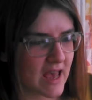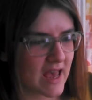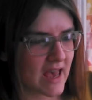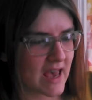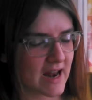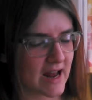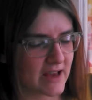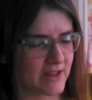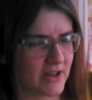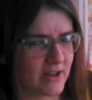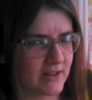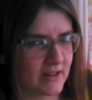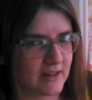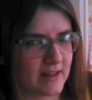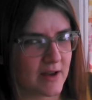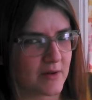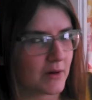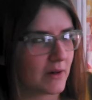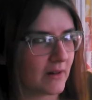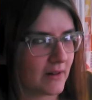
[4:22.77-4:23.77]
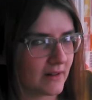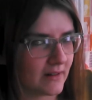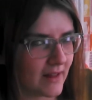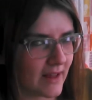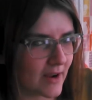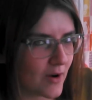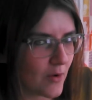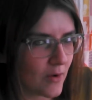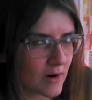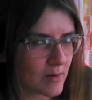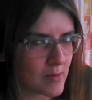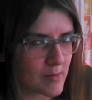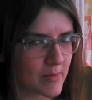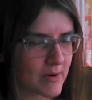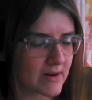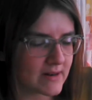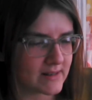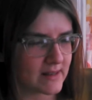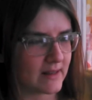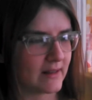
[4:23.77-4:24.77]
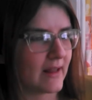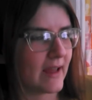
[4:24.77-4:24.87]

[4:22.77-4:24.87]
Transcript: and I thought that they were like a horrible person.